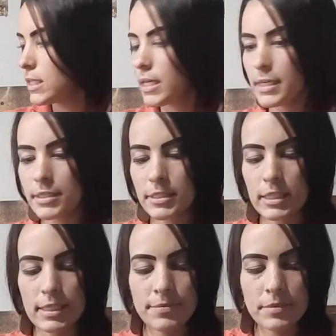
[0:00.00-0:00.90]

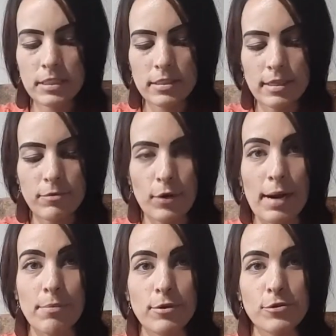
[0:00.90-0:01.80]
Actually, I still have more
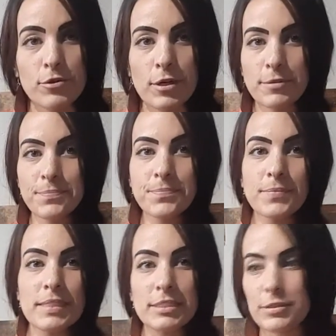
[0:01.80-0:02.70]
apples, so
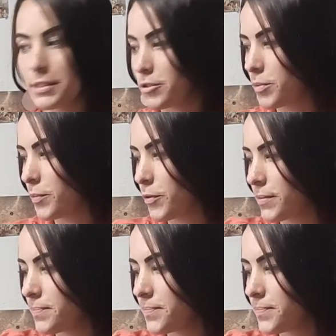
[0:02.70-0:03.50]
let's do a little bit more.